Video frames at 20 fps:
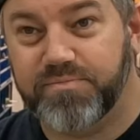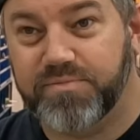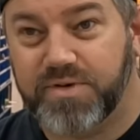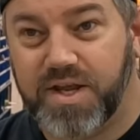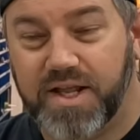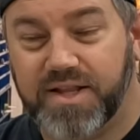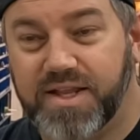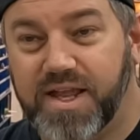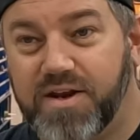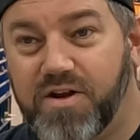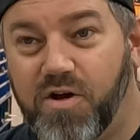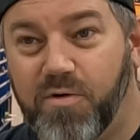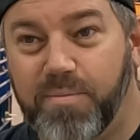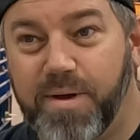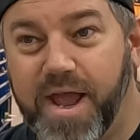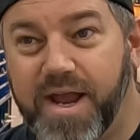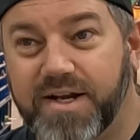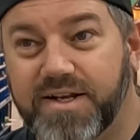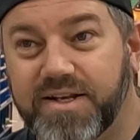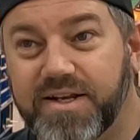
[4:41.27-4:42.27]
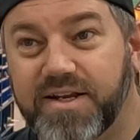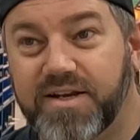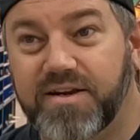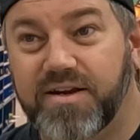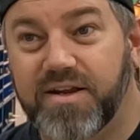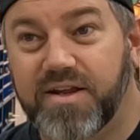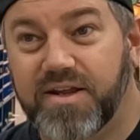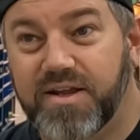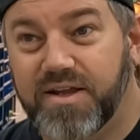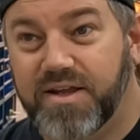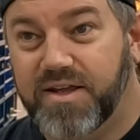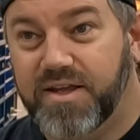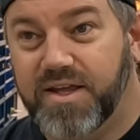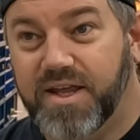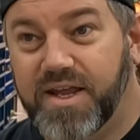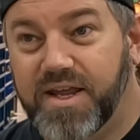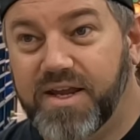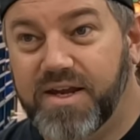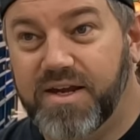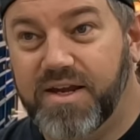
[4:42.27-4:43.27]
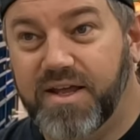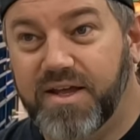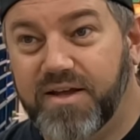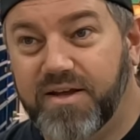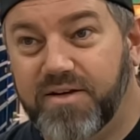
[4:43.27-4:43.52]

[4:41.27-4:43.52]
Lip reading: got that all packed in and